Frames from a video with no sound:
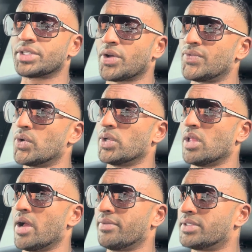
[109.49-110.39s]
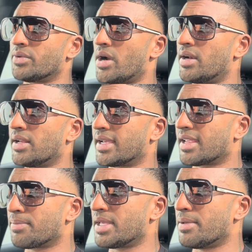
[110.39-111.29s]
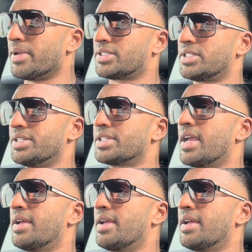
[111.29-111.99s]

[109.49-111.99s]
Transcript: of your lives, right? Like, it can be the best years.